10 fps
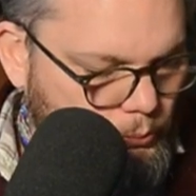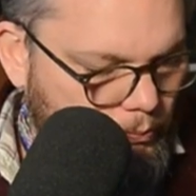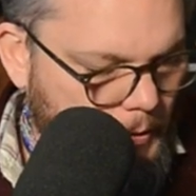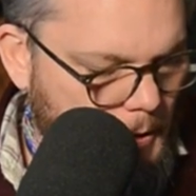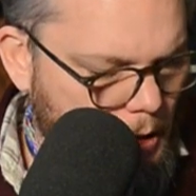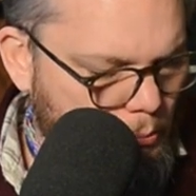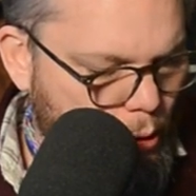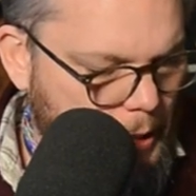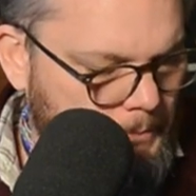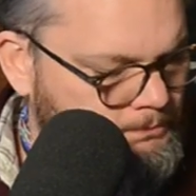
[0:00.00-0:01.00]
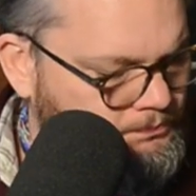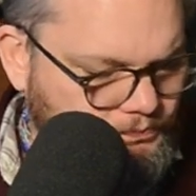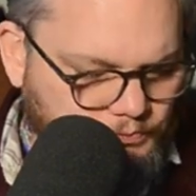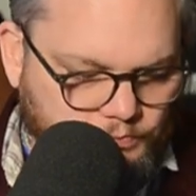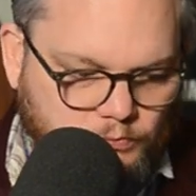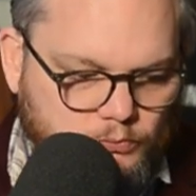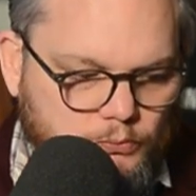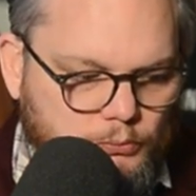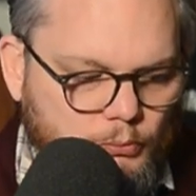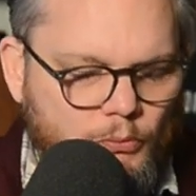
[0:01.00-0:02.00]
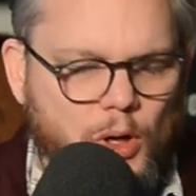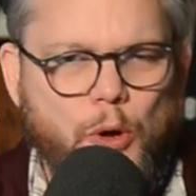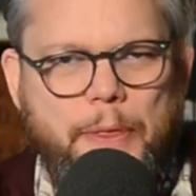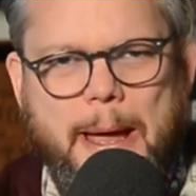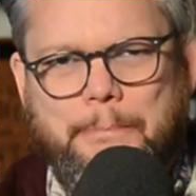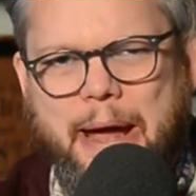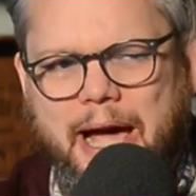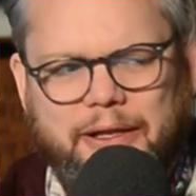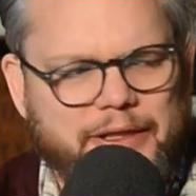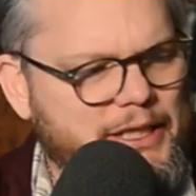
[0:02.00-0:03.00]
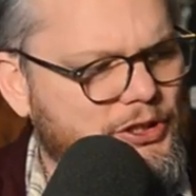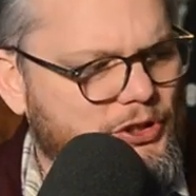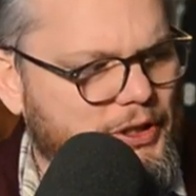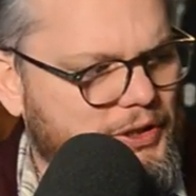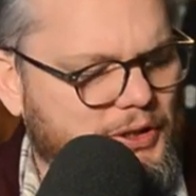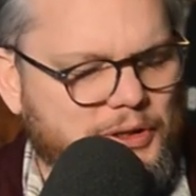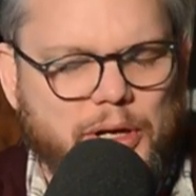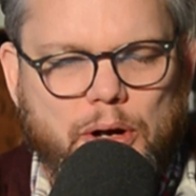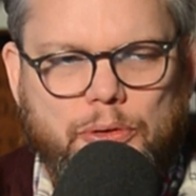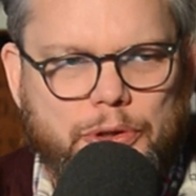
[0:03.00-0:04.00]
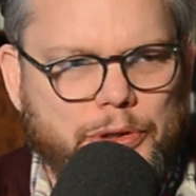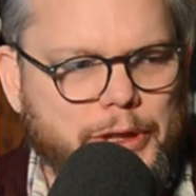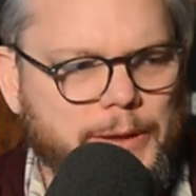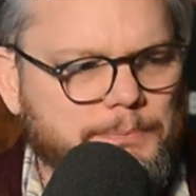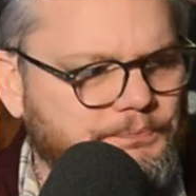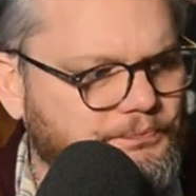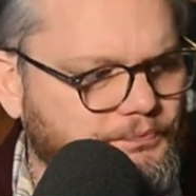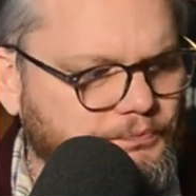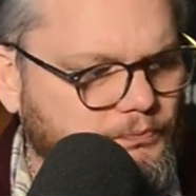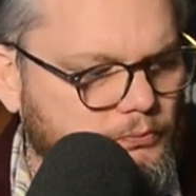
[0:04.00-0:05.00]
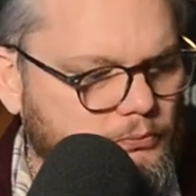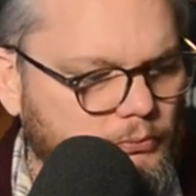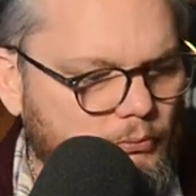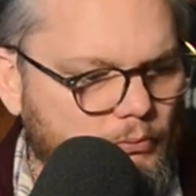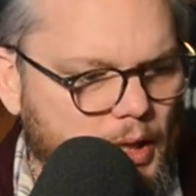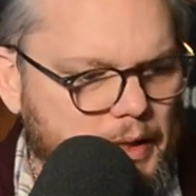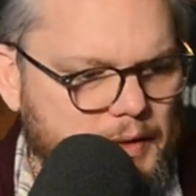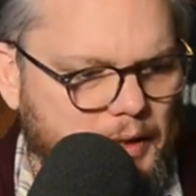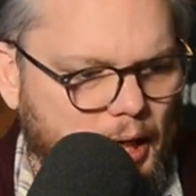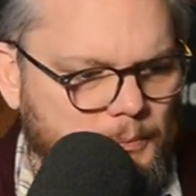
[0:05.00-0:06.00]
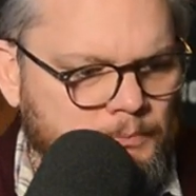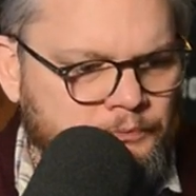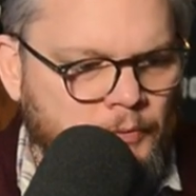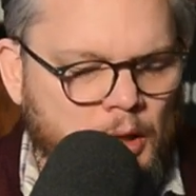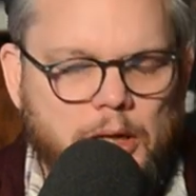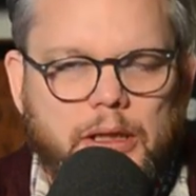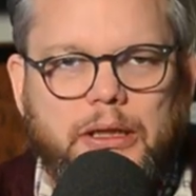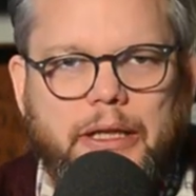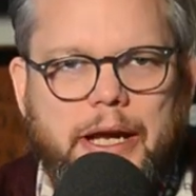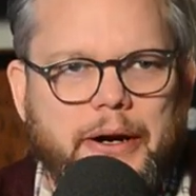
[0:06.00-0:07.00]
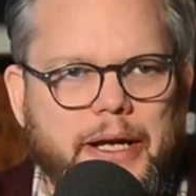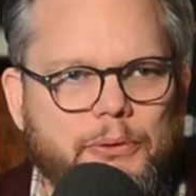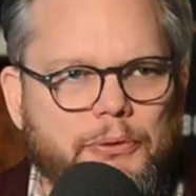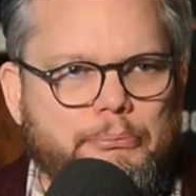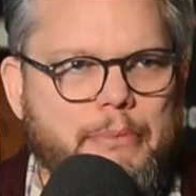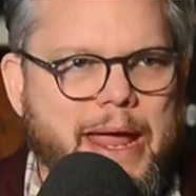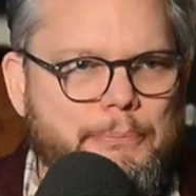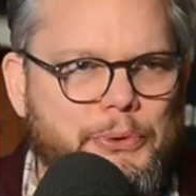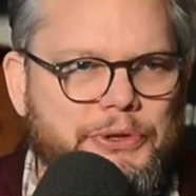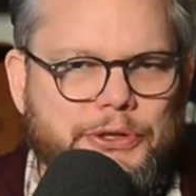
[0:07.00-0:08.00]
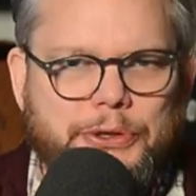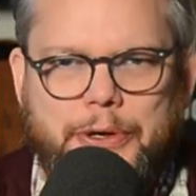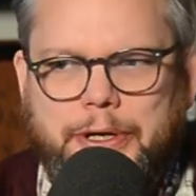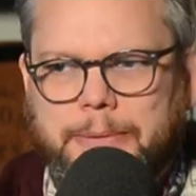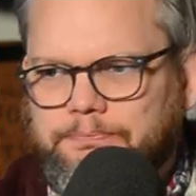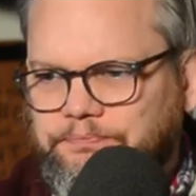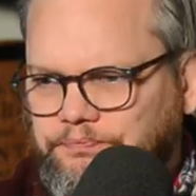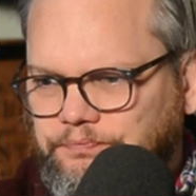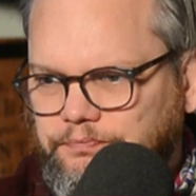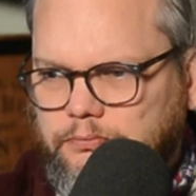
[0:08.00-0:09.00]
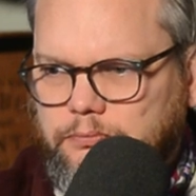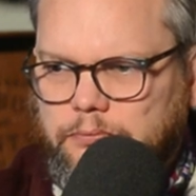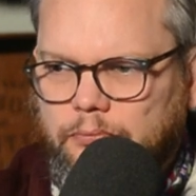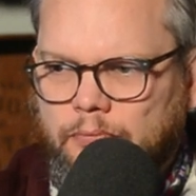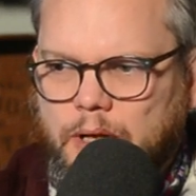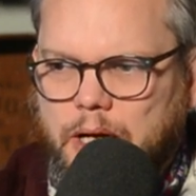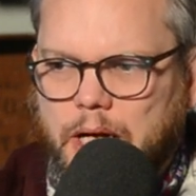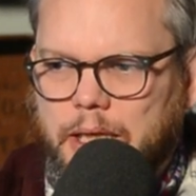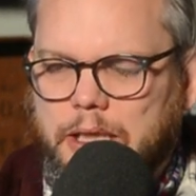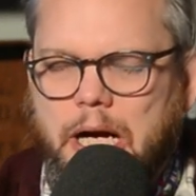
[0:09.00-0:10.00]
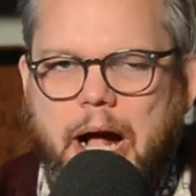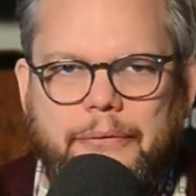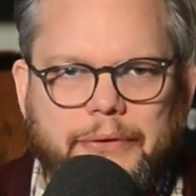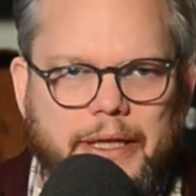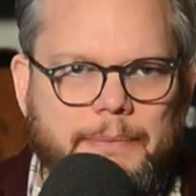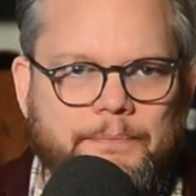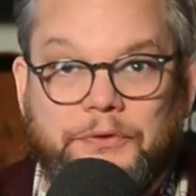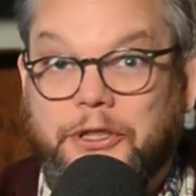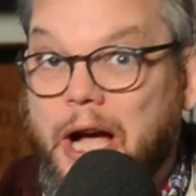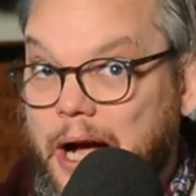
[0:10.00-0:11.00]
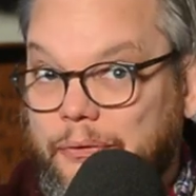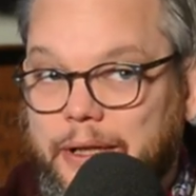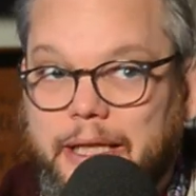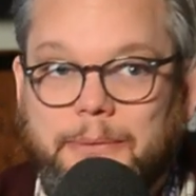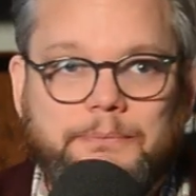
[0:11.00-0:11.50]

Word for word: Oh boy. On that palate, it's just so good. It's uh, layering it with maple syrup, uh, coffee, toffee,